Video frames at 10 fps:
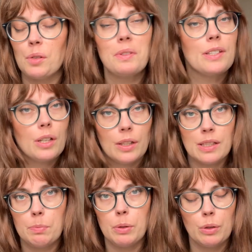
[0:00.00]
it's good,
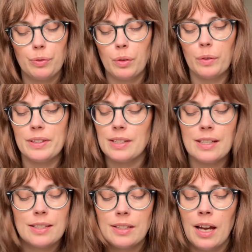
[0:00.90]
it's beautiful,
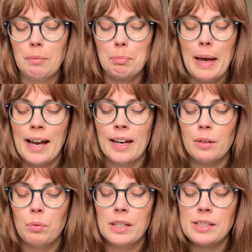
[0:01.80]
it's not
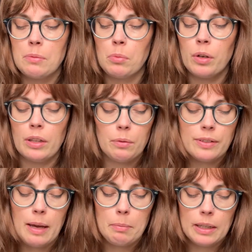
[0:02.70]
bad. What is it more that's
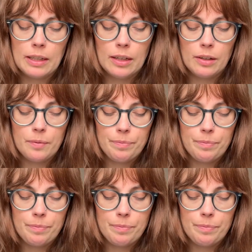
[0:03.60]
happening here?